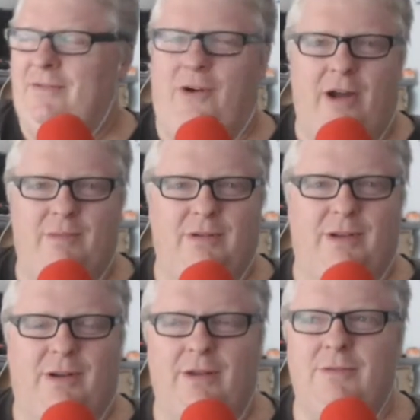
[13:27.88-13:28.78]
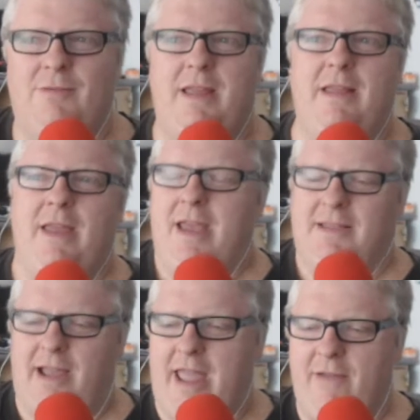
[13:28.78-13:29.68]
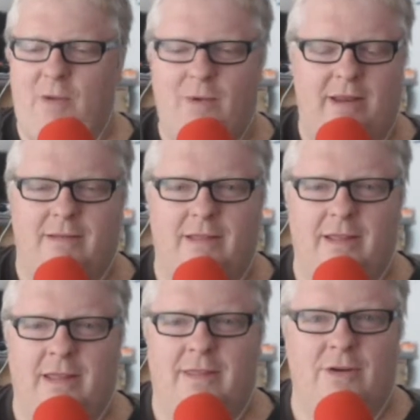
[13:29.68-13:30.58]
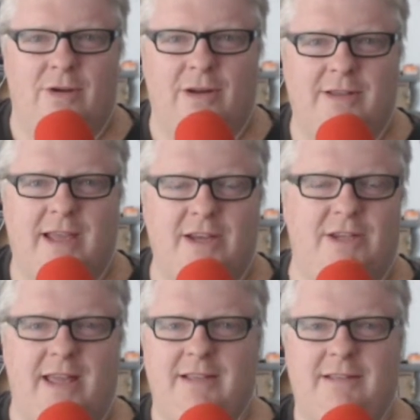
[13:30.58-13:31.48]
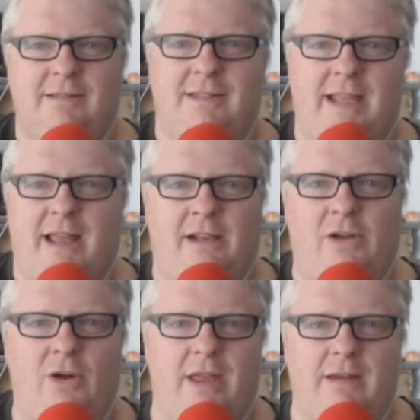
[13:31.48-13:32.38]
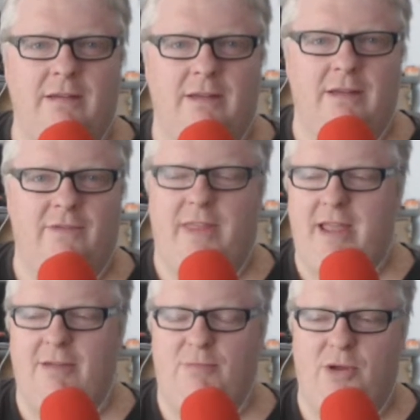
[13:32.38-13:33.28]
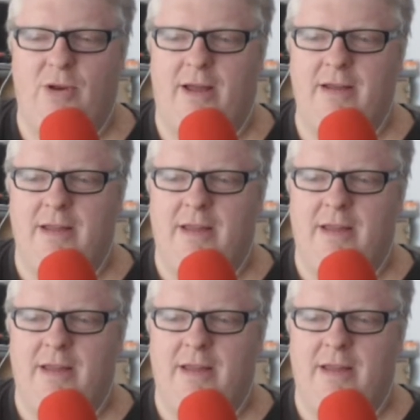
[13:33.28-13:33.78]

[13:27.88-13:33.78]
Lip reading: viable or not. Would be, say, everyone in the organisation has, say, a login for their computer,